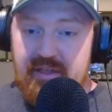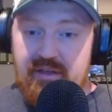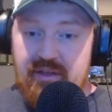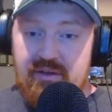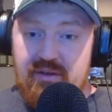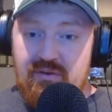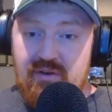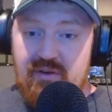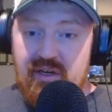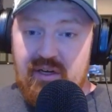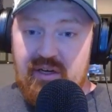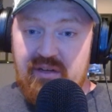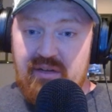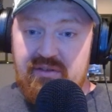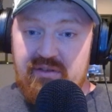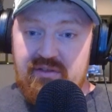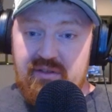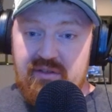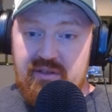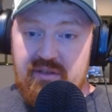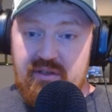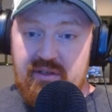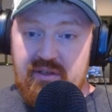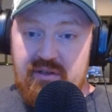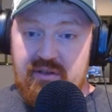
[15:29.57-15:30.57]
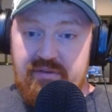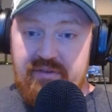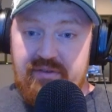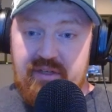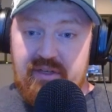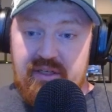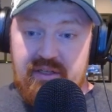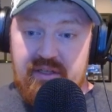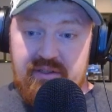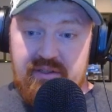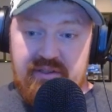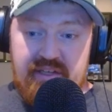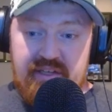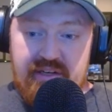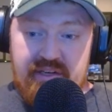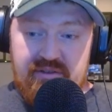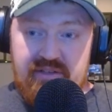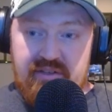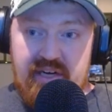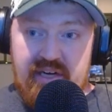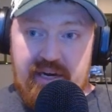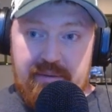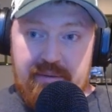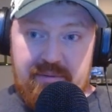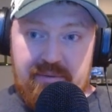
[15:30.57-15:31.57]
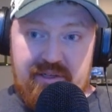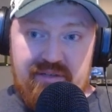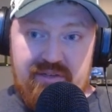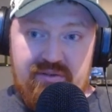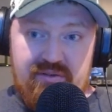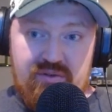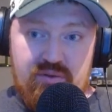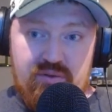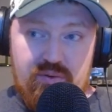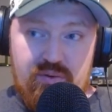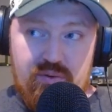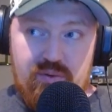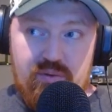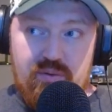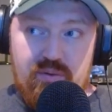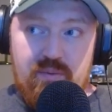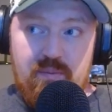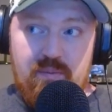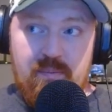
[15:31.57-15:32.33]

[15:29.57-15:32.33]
the loss of DeAndre Hopkins, who,